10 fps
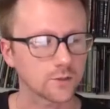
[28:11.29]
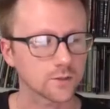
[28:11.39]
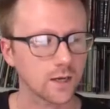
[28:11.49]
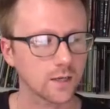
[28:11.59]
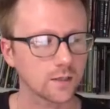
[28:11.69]

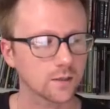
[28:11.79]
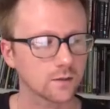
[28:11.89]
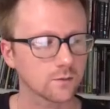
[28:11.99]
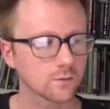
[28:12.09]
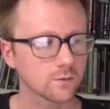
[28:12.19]
just kind
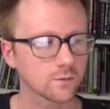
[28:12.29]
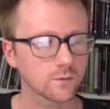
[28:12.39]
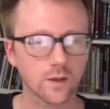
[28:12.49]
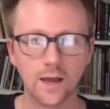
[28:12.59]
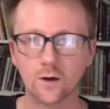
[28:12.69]
of
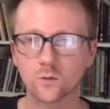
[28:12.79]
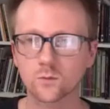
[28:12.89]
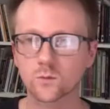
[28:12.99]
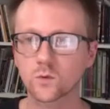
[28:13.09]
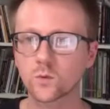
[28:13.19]

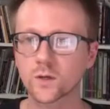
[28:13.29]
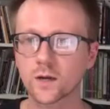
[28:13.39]
outgrew it.